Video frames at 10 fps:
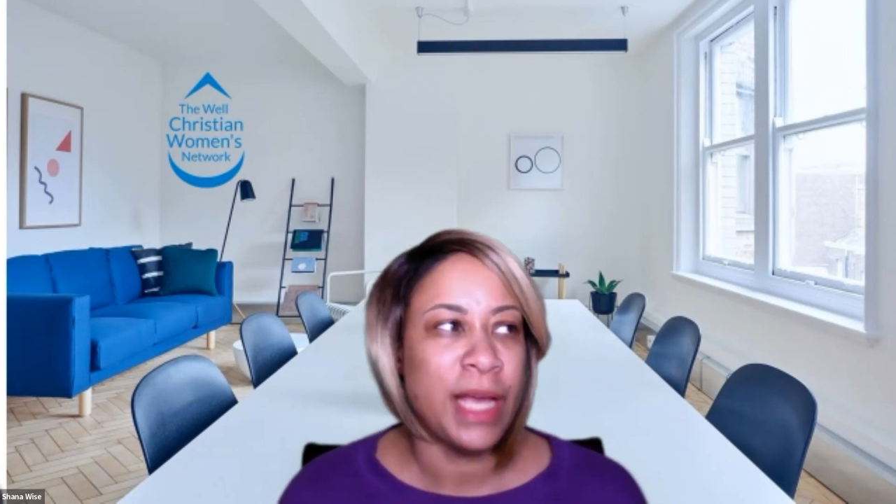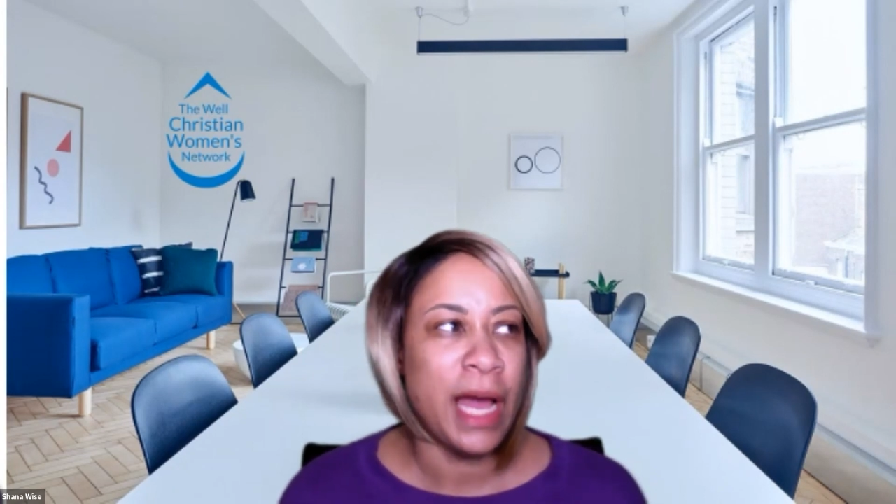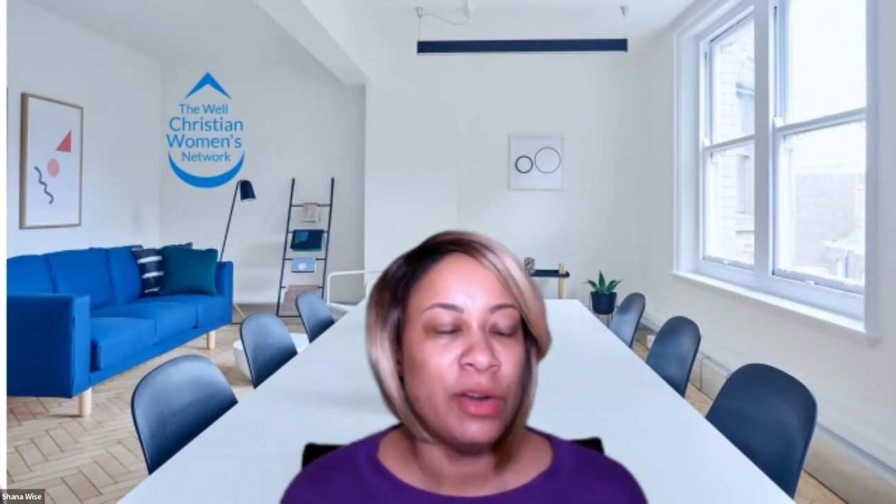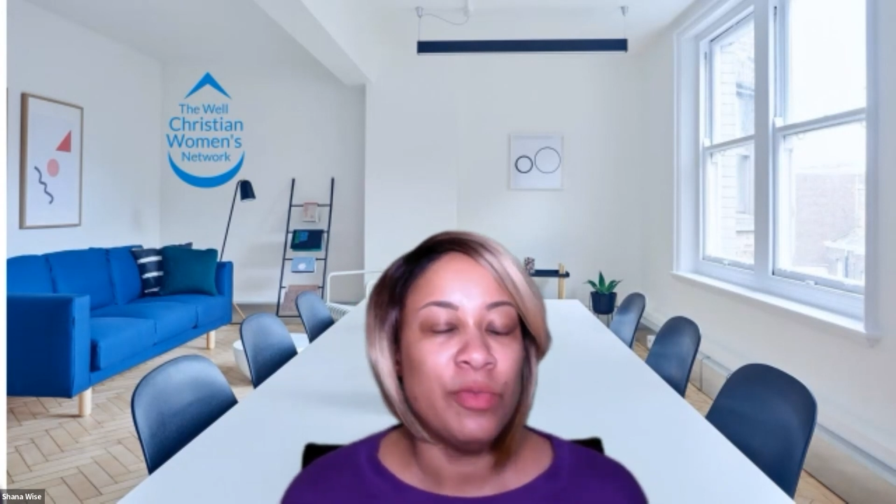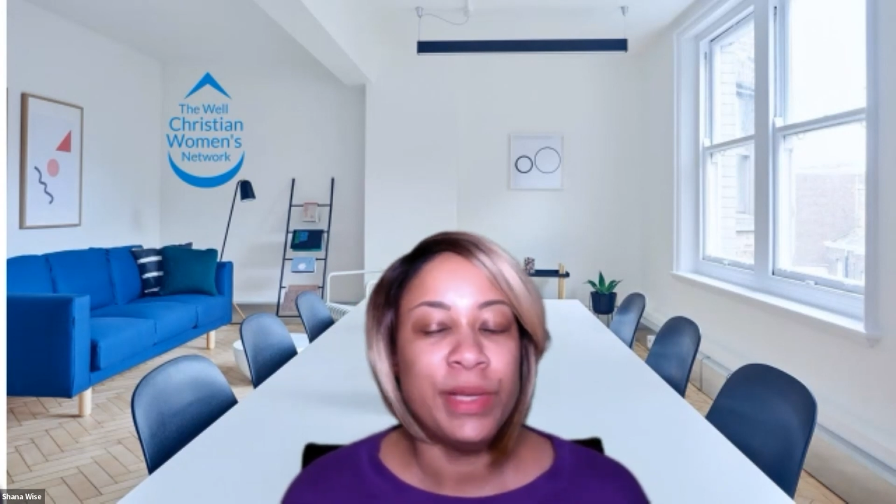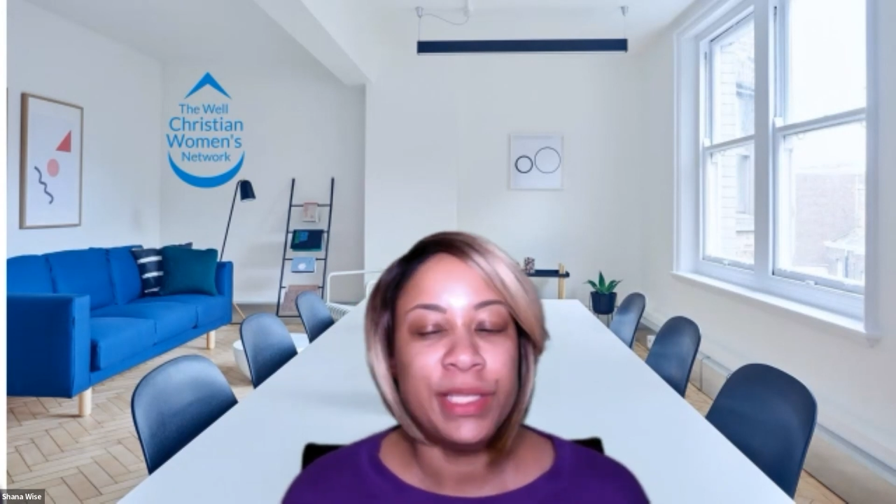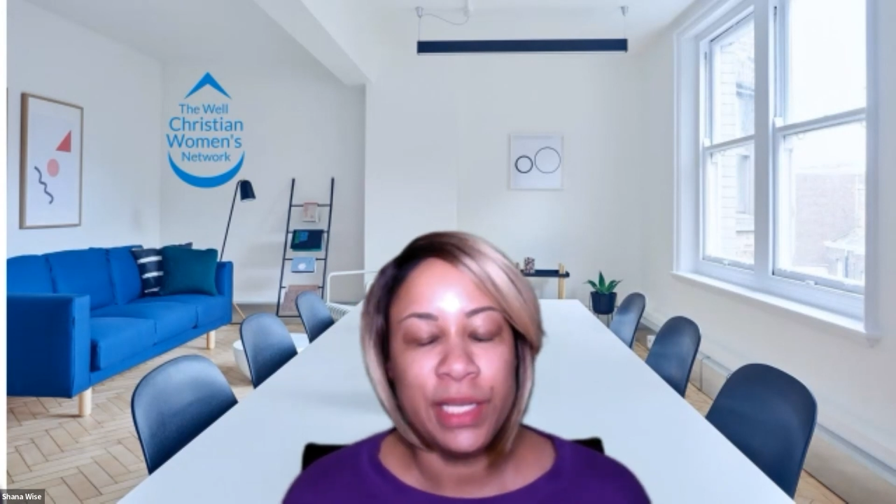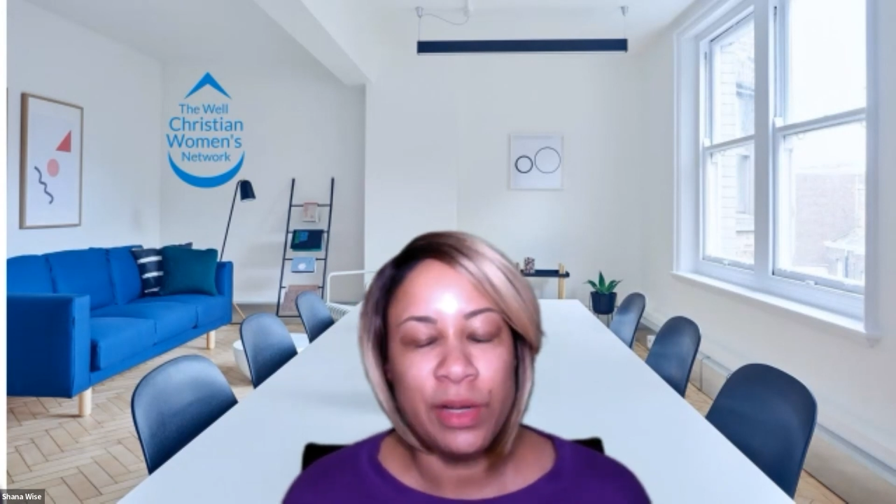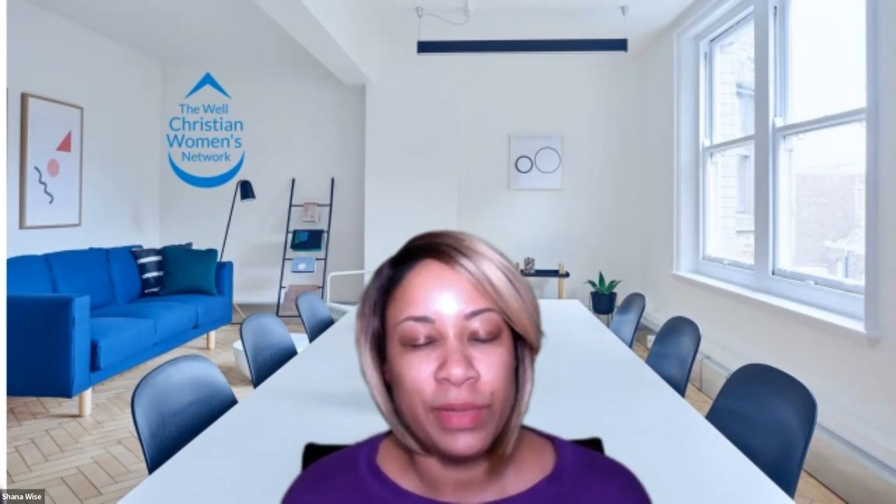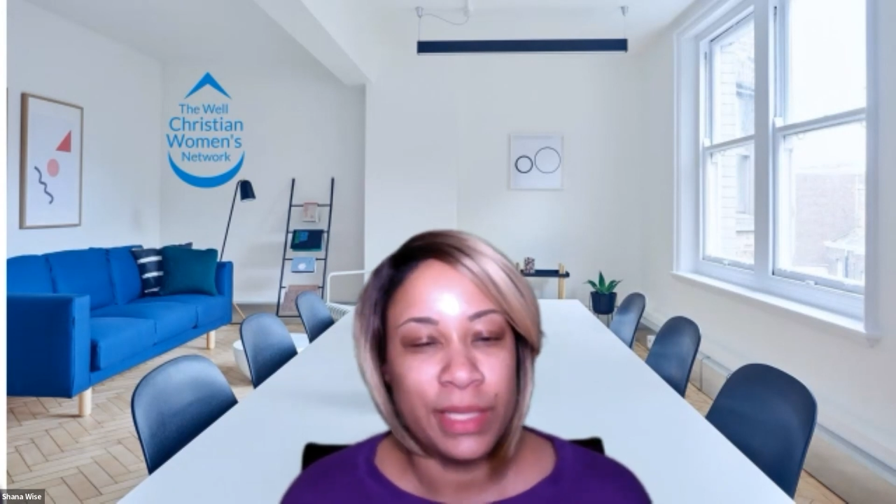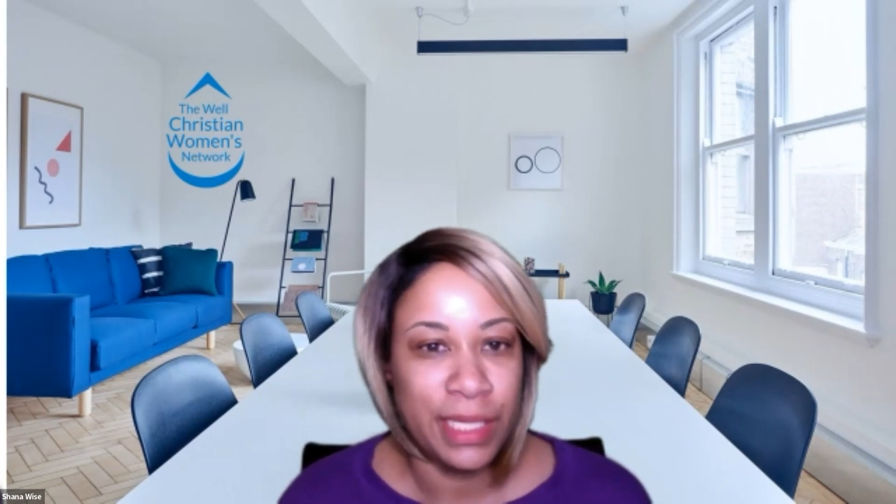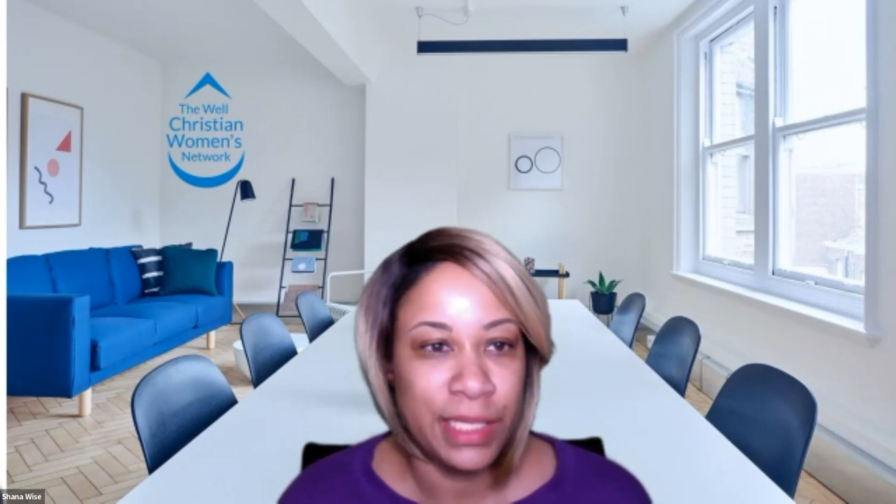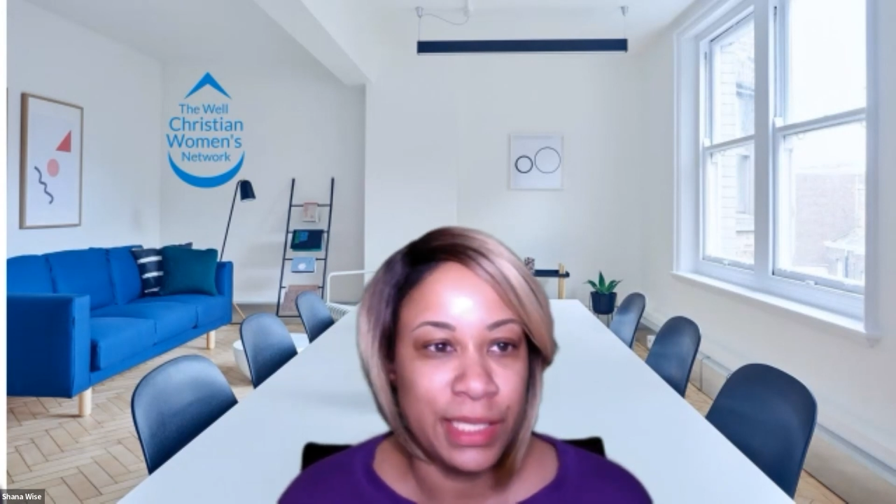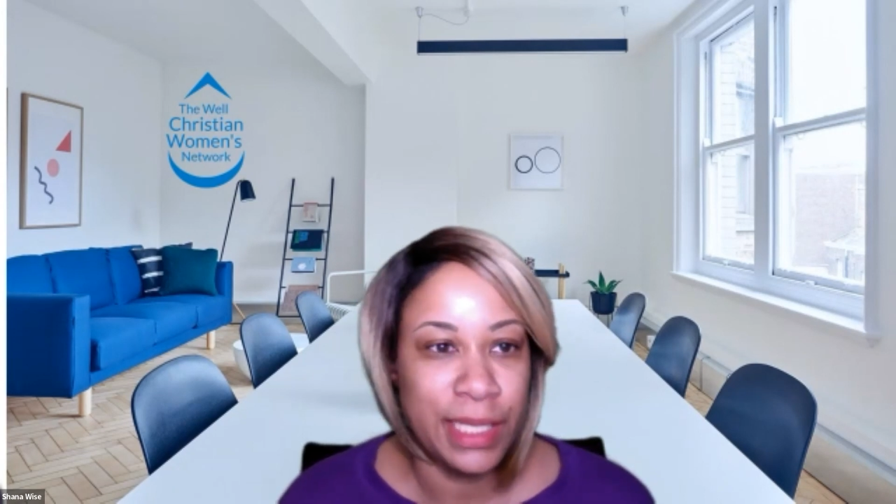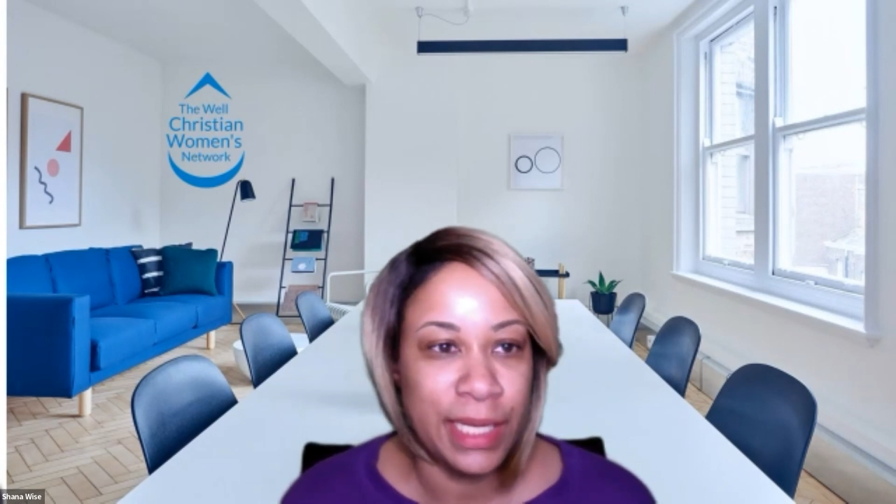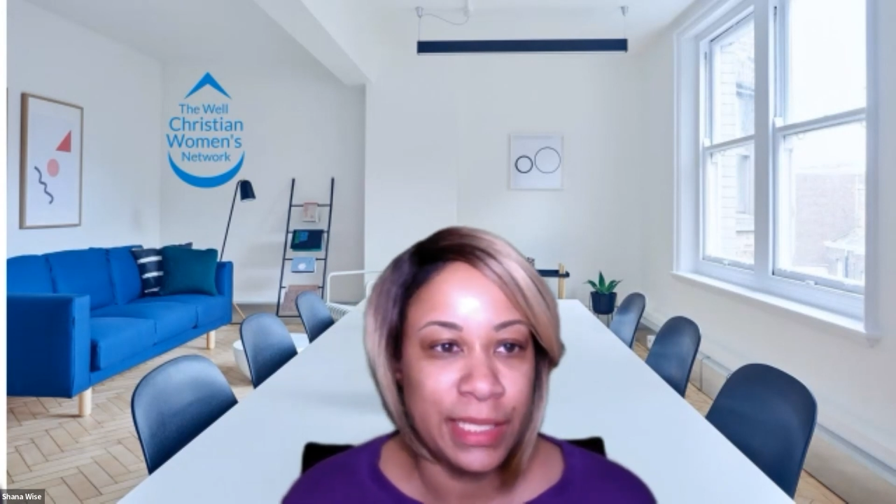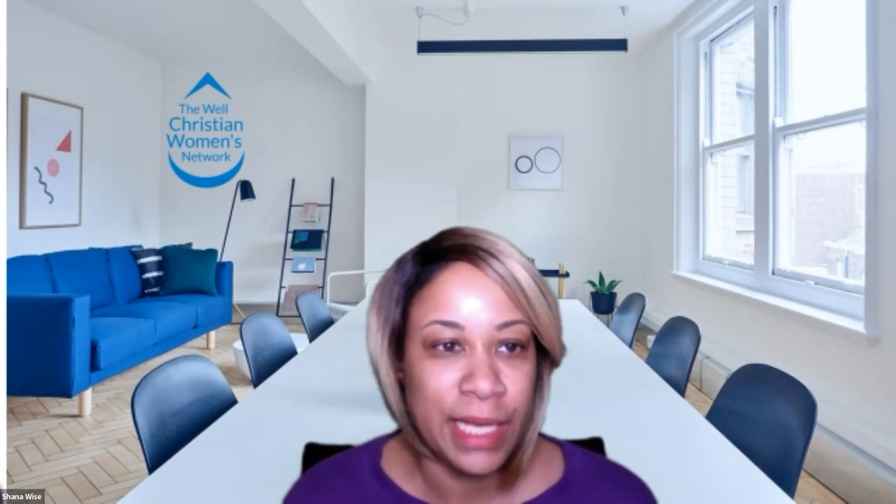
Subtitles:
How do we deal with these things?